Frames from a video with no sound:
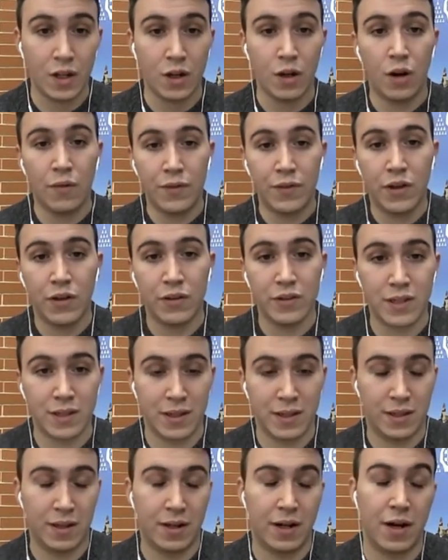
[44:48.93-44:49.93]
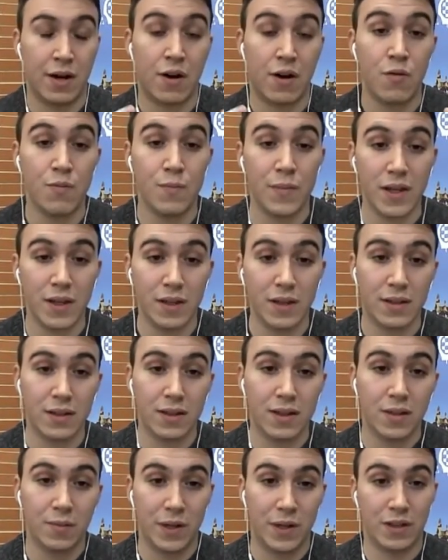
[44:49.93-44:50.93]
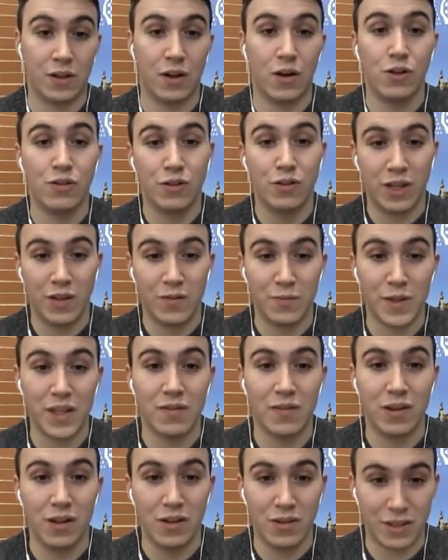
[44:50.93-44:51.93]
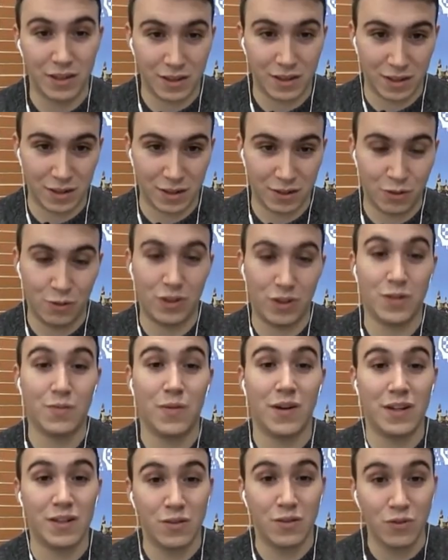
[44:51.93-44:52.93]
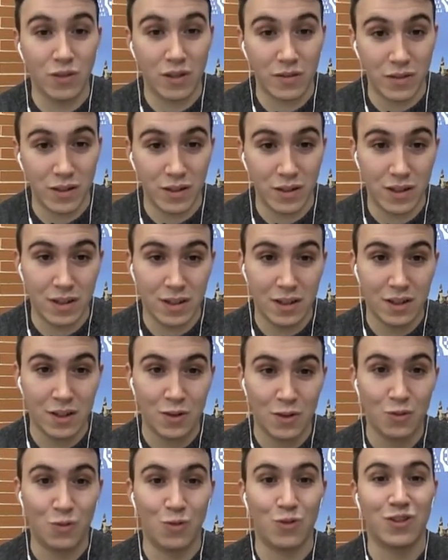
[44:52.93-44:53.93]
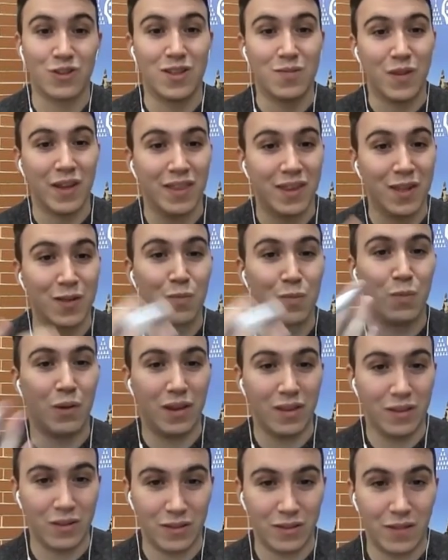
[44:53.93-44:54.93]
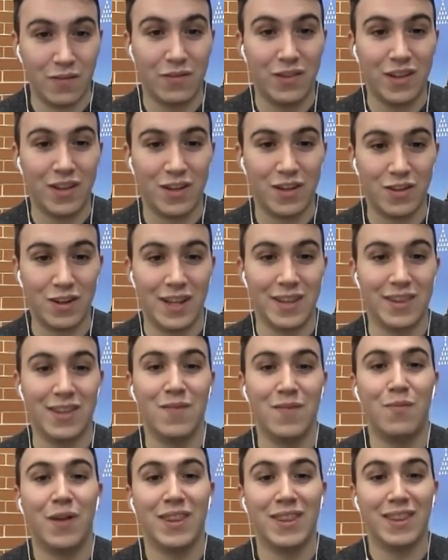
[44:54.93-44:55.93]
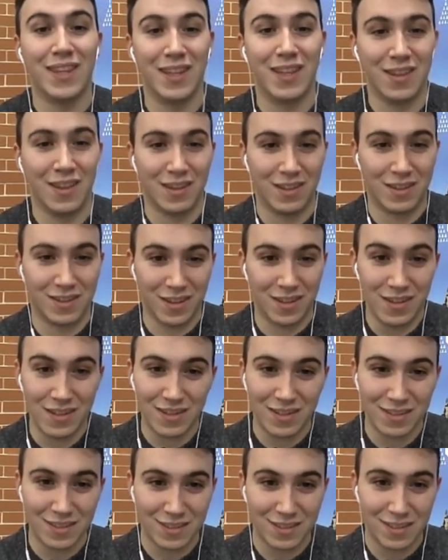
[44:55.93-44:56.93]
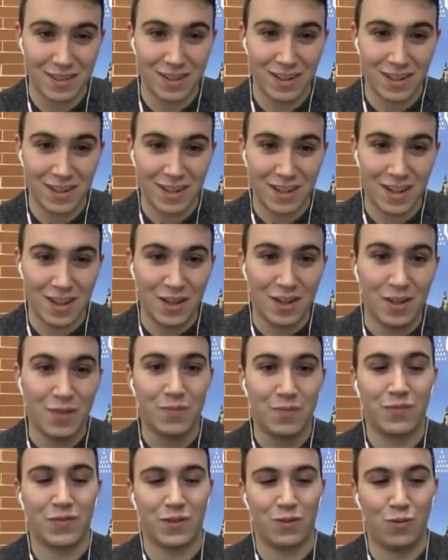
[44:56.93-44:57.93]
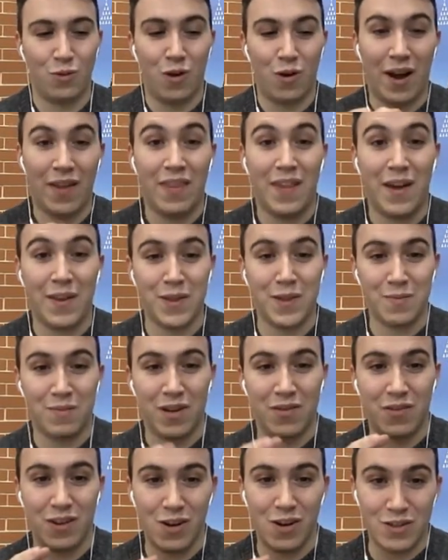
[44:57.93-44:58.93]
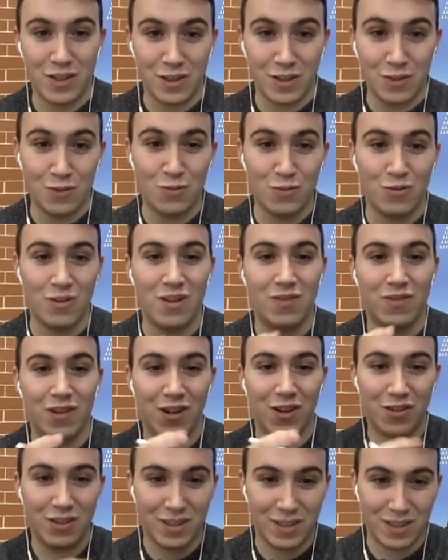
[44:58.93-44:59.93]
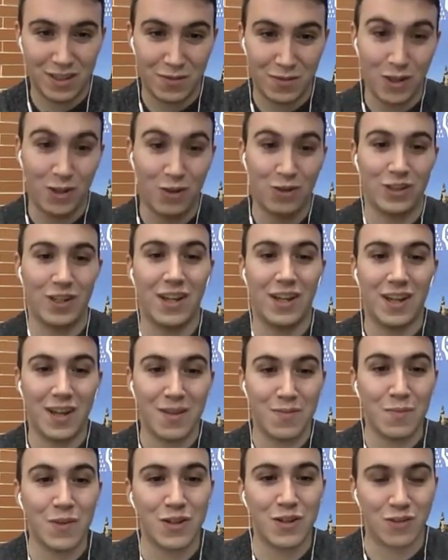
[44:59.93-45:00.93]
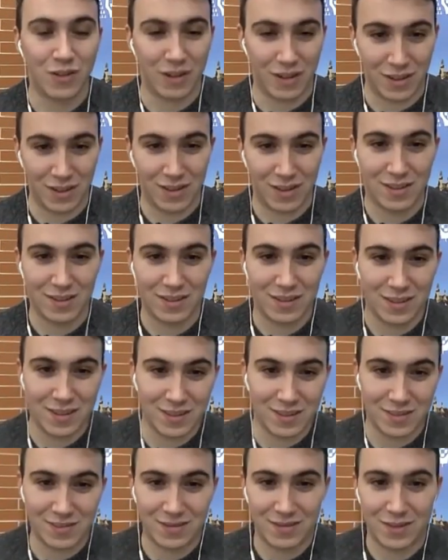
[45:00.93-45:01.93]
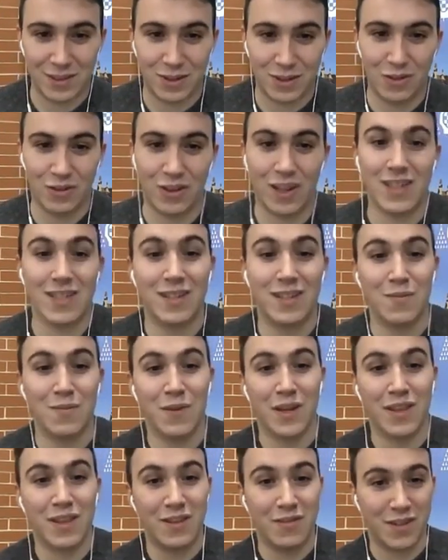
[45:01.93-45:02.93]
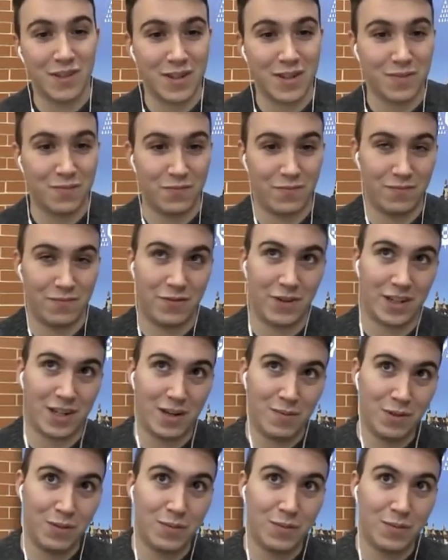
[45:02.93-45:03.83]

of the objects that are around me, but also give me the velocity. So it is very suitable to estimate the speed of that vehicle and then maintain the distance, mm-hmm, to adapt my velocity to their velocity, because I can measure it. So that's the main difference, for example,